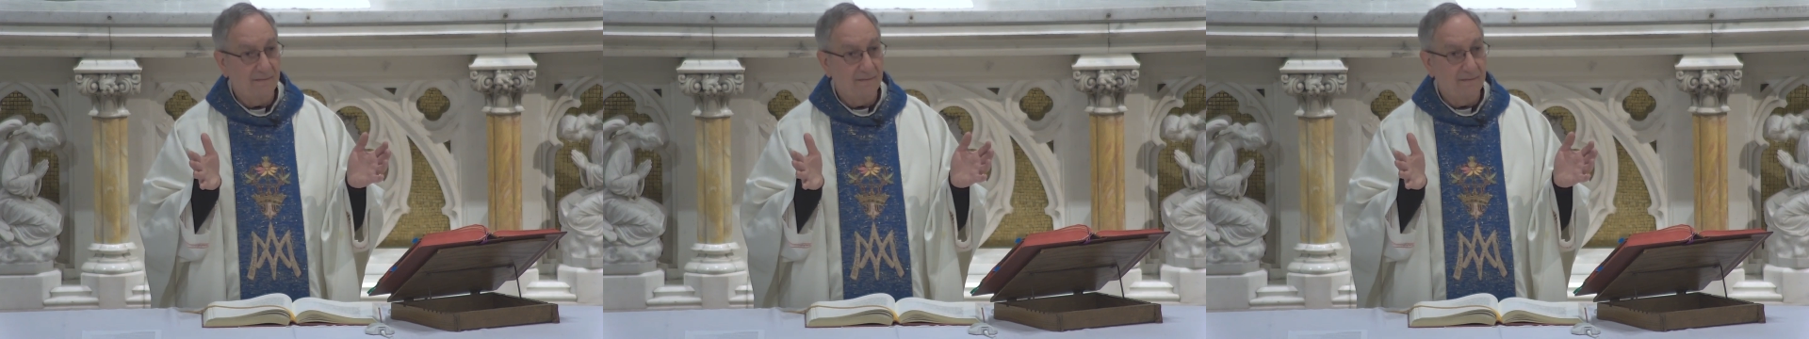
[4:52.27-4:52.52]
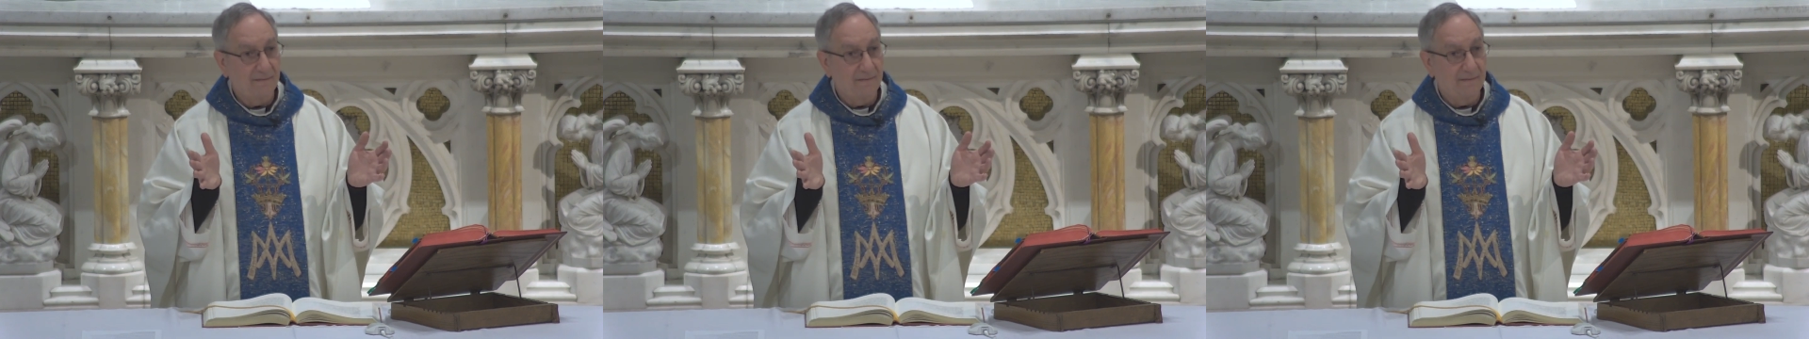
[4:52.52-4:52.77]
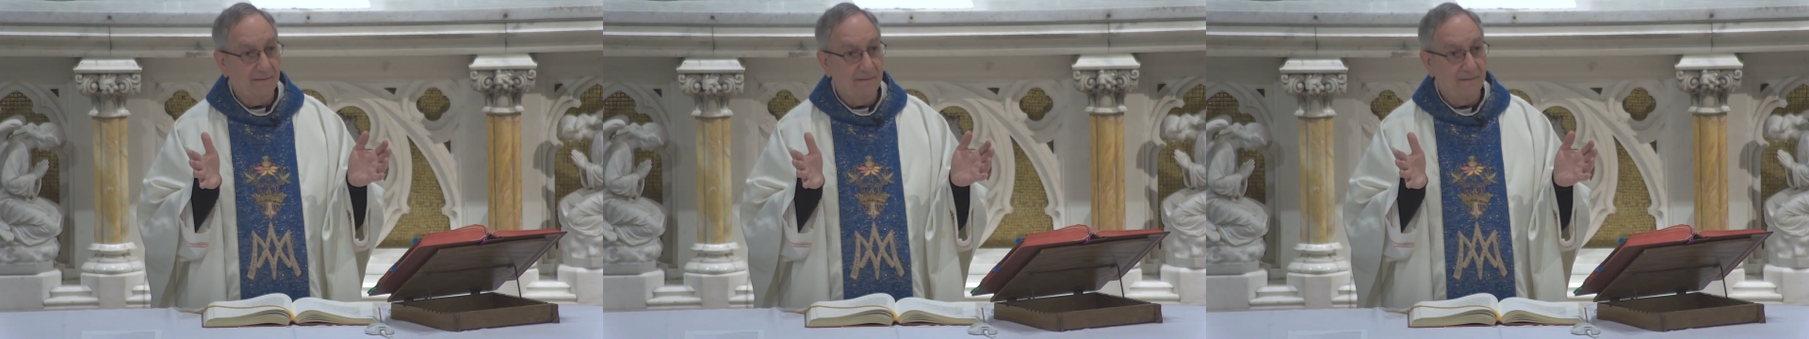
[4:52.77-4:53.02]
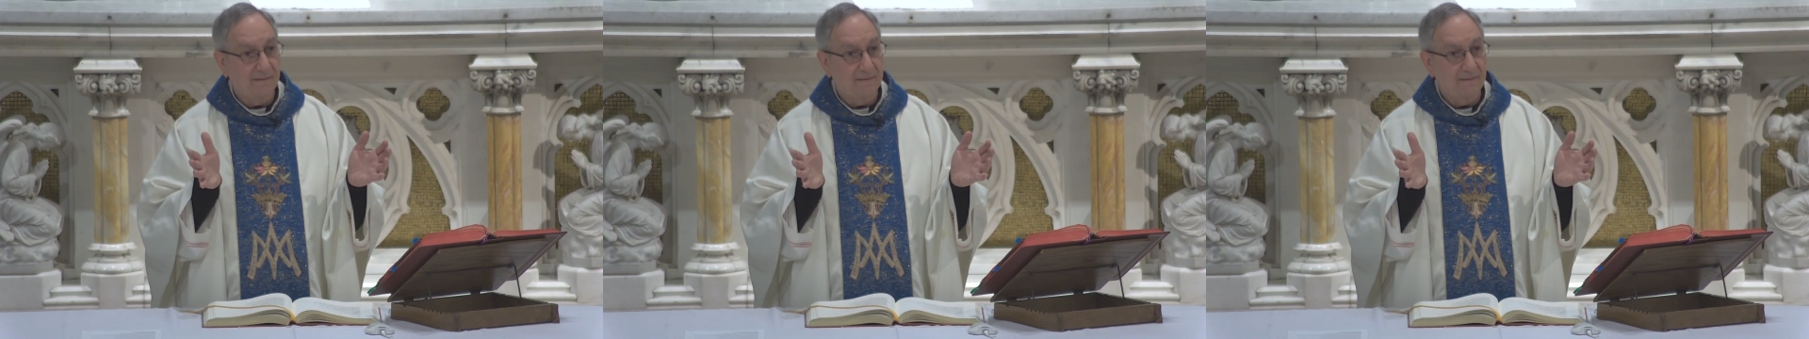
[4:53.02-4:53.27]

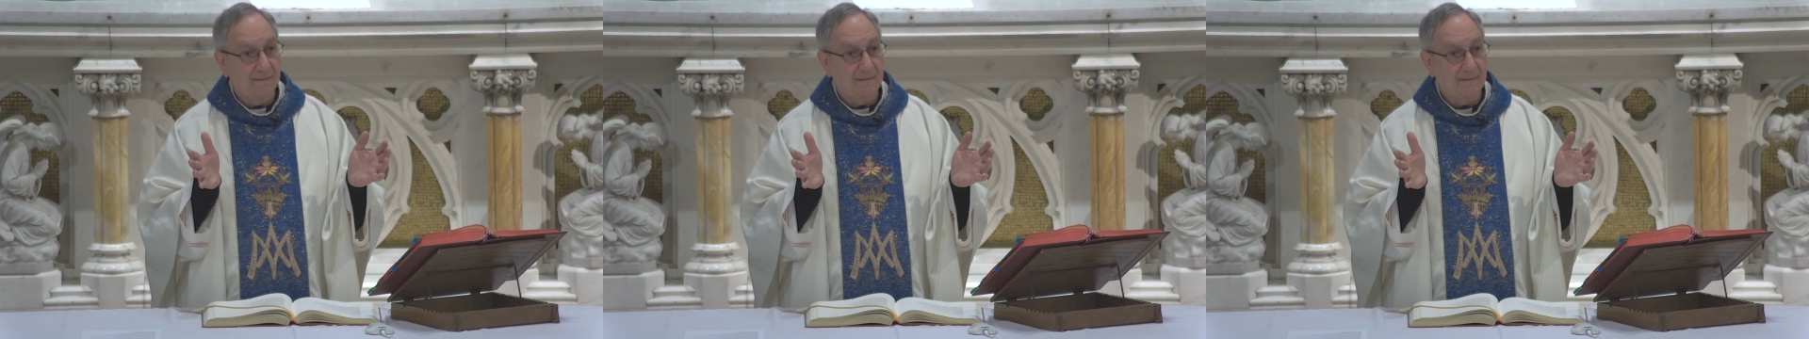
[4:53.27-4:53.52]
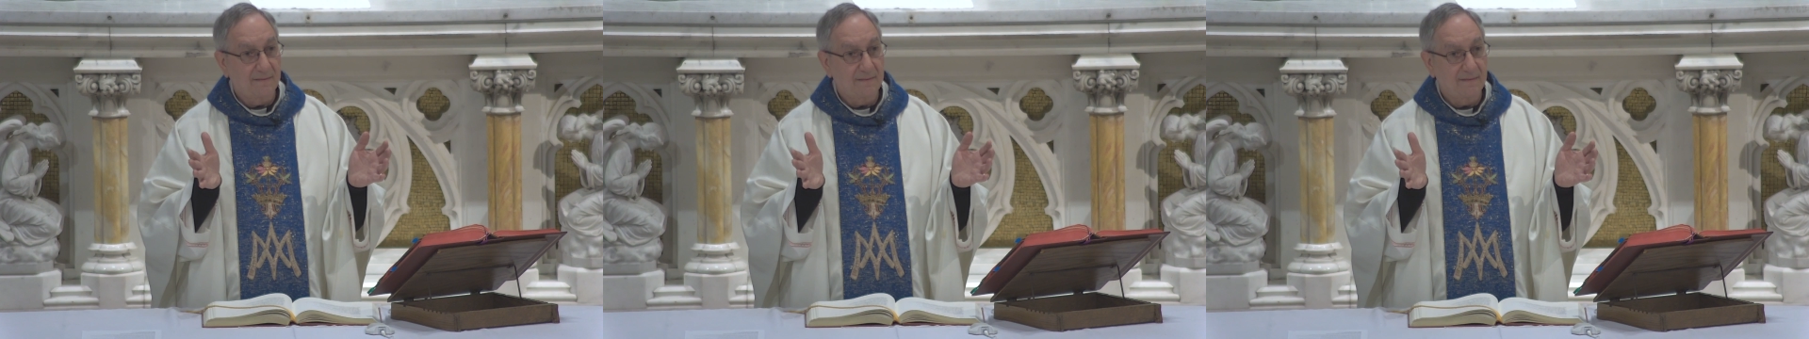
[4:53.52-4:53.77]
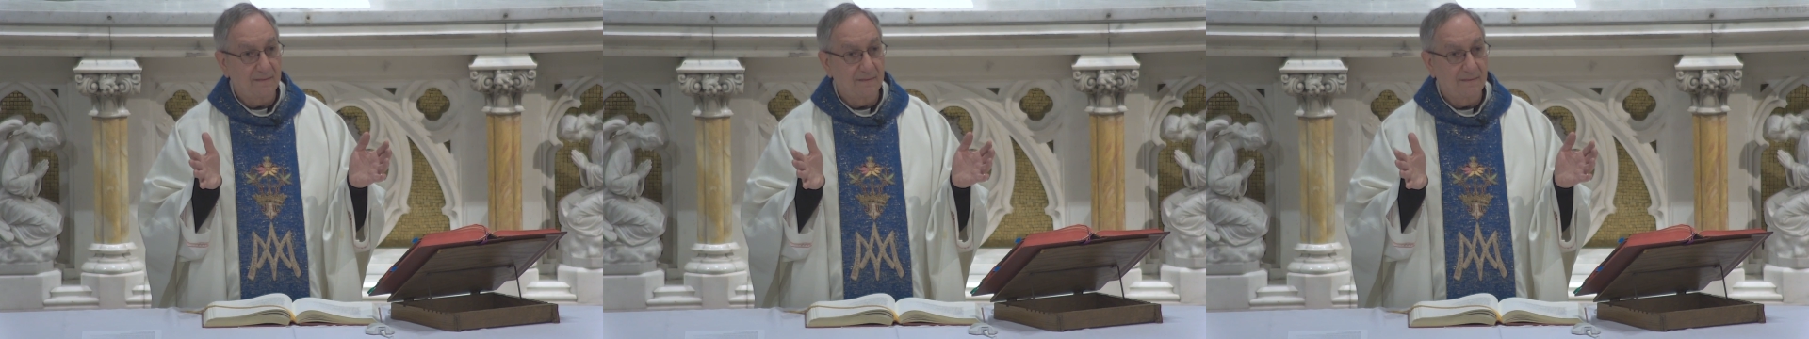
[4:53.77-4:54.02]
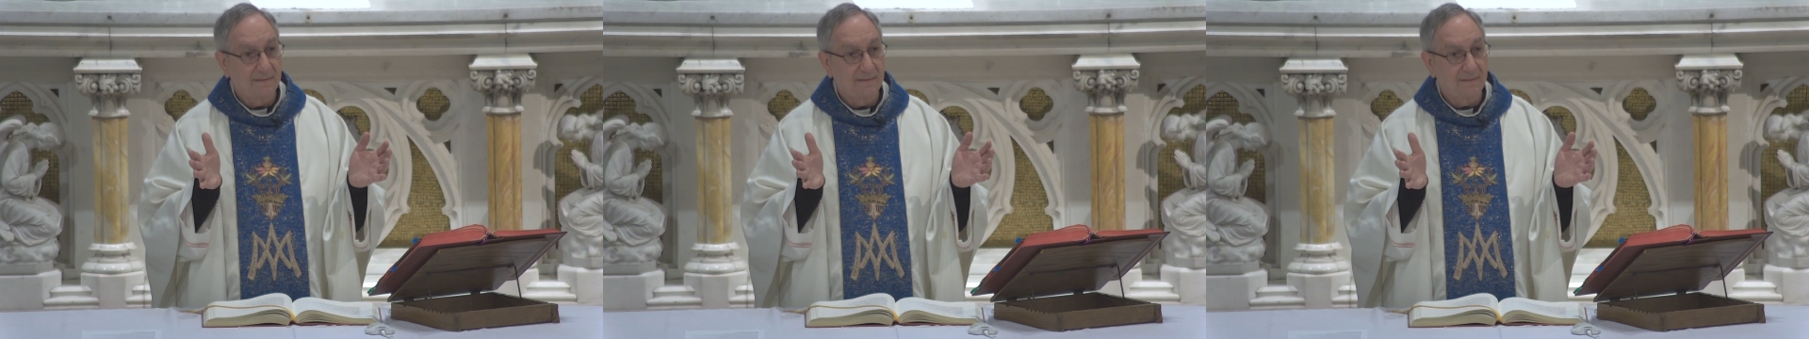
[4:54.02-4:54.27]

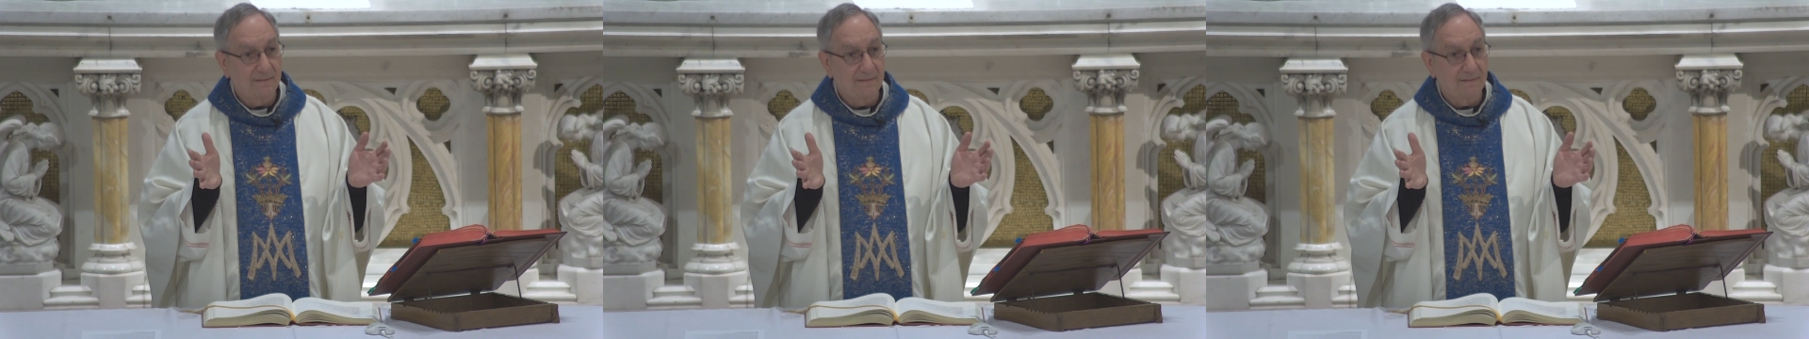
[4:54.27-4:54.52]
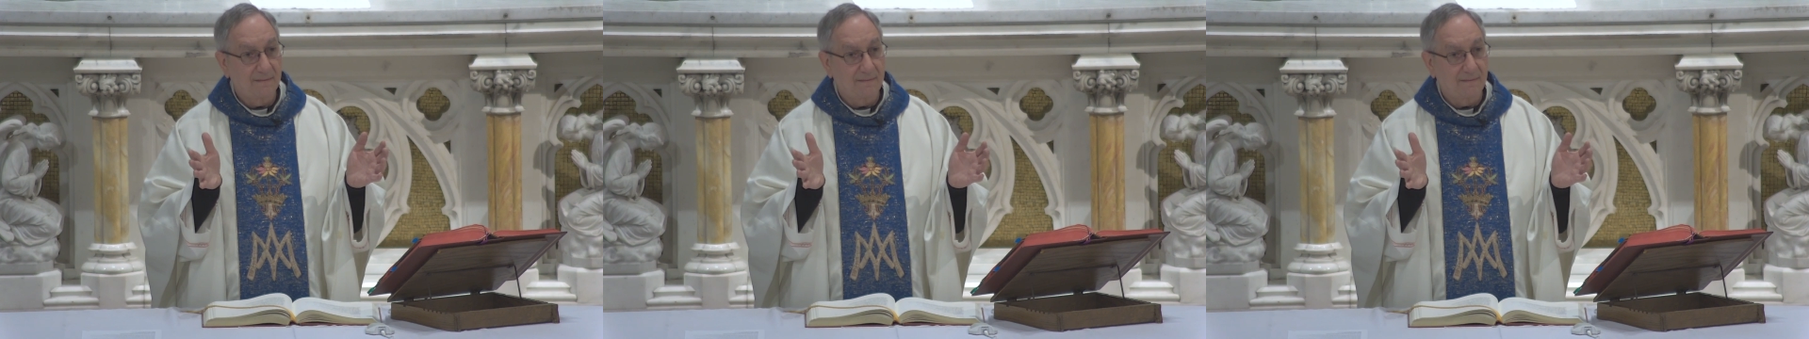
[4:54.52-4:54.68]
[no speech]